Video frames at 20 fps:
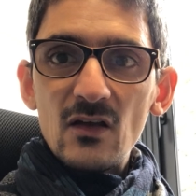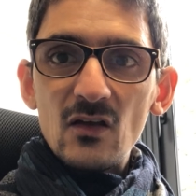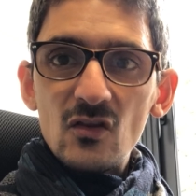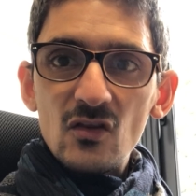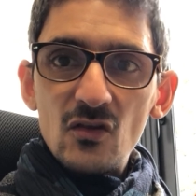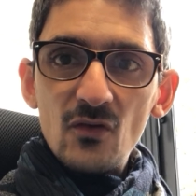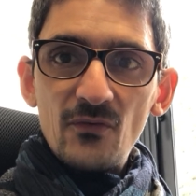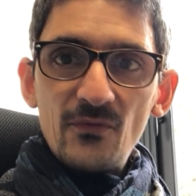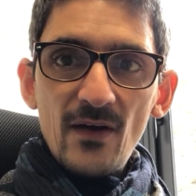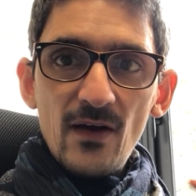
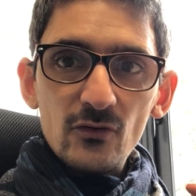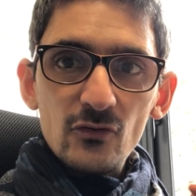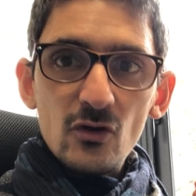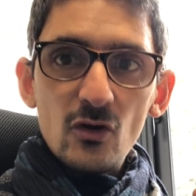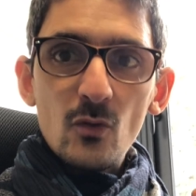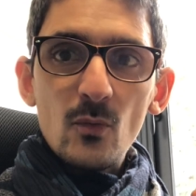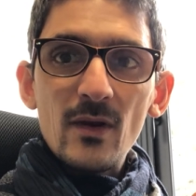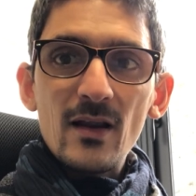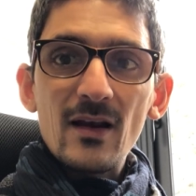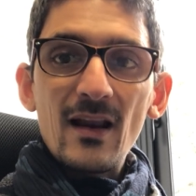the
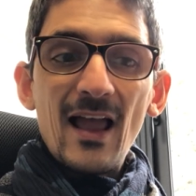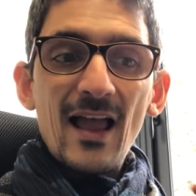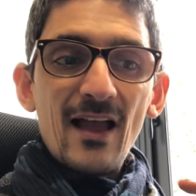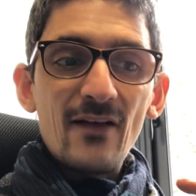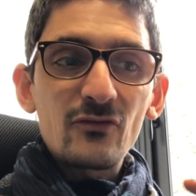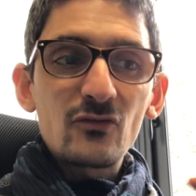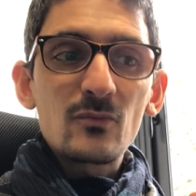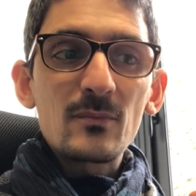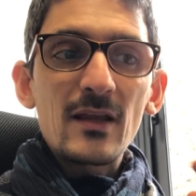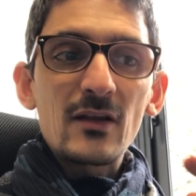founder will
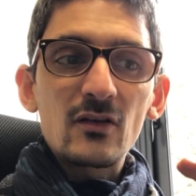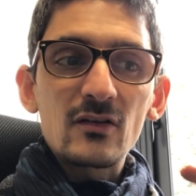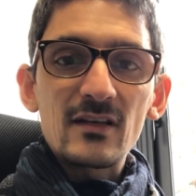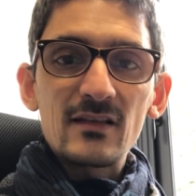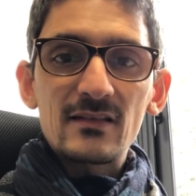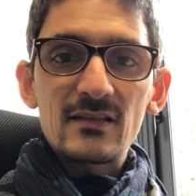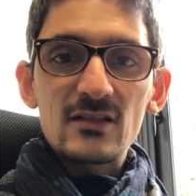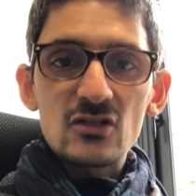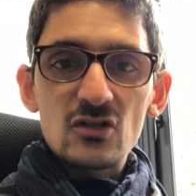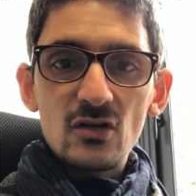have to make a
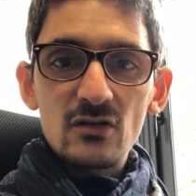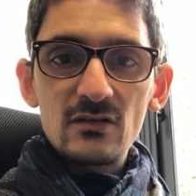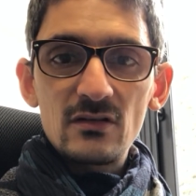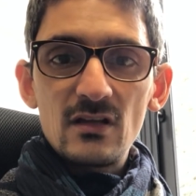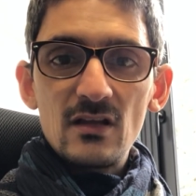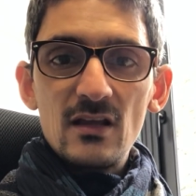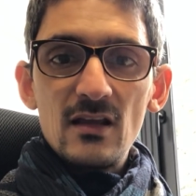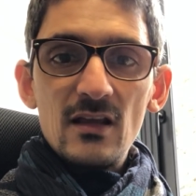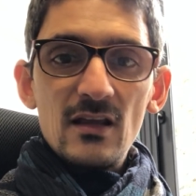decision